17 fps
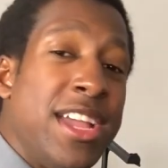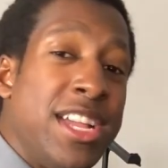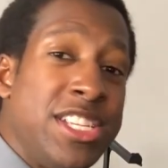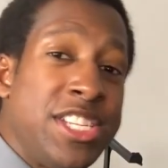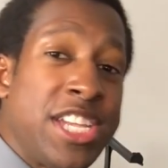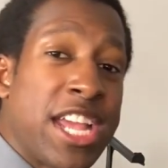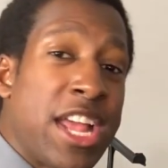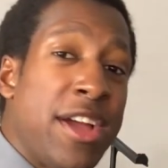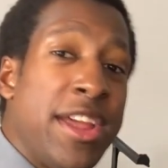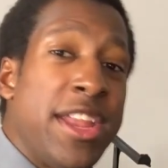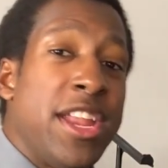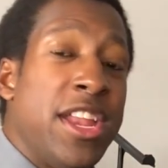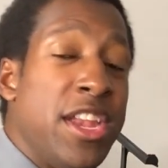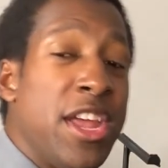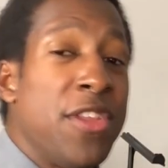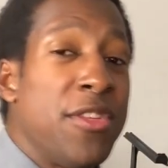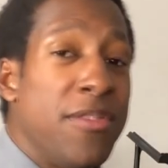Check out in
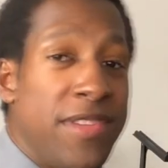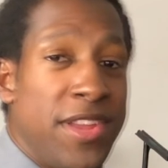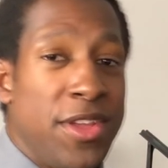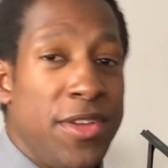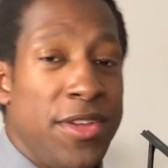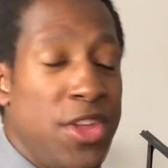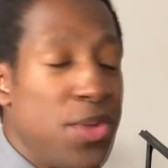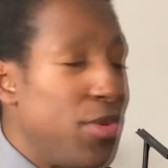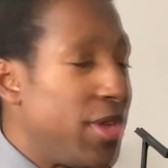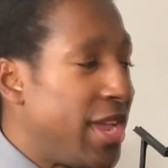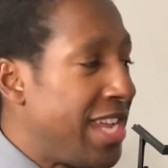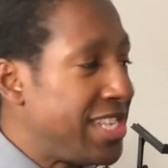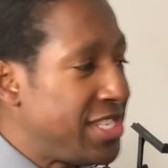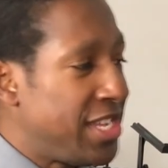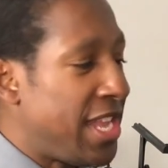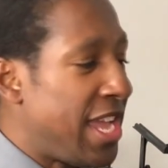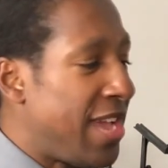another video here, we're
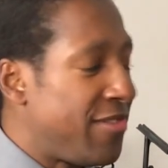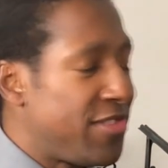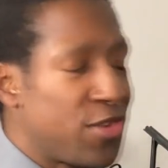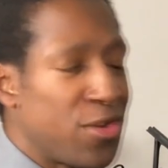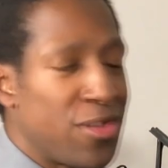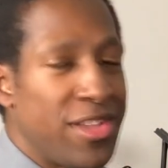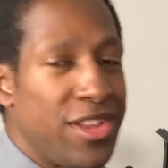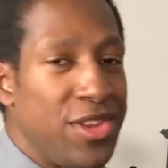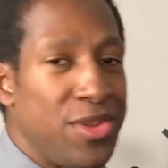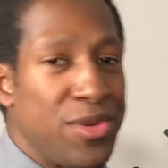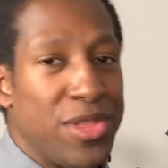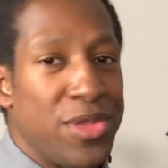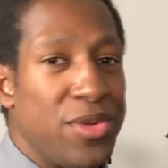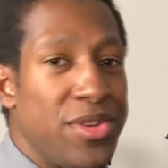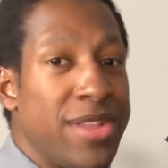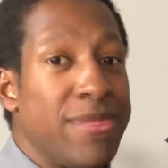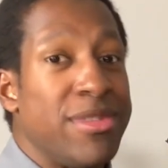actually gonna have Sterling do a
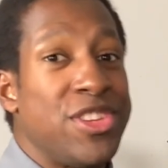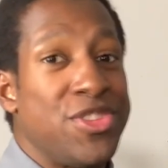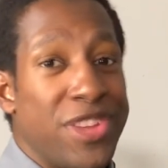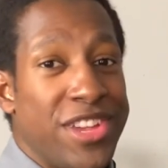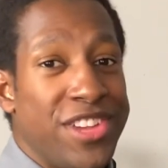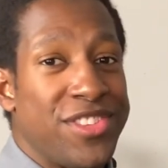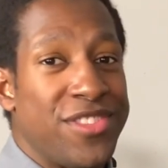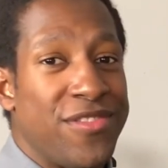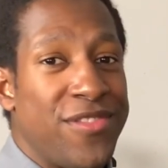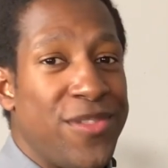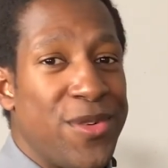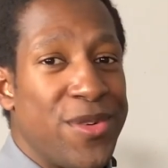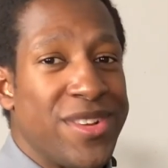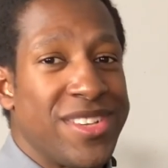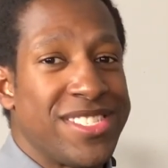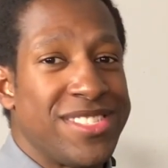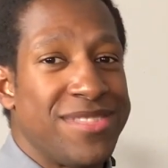little demonstration
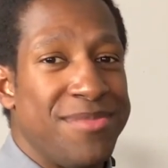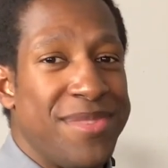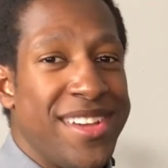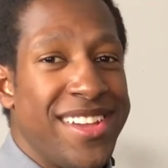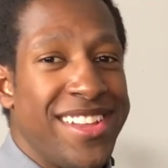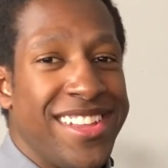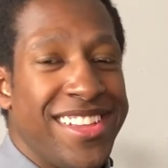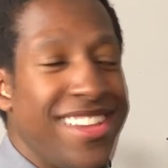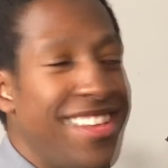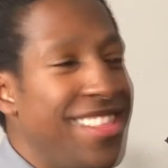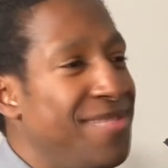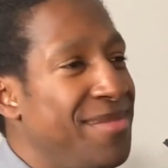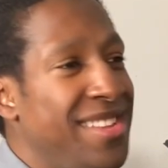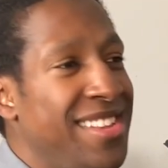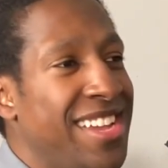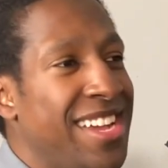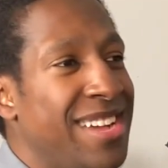for us. But in the
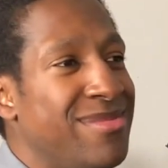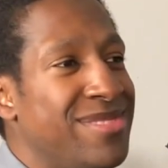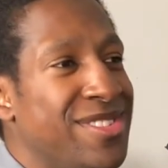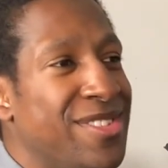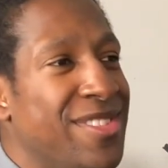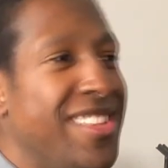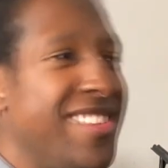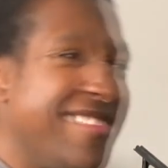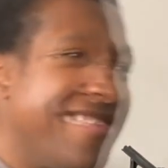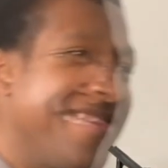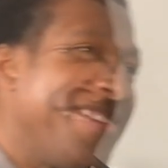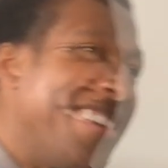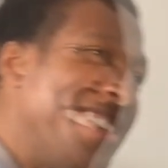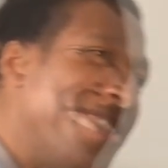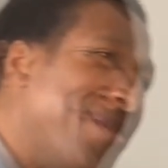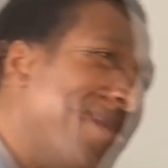meantime, Sterling, thanks so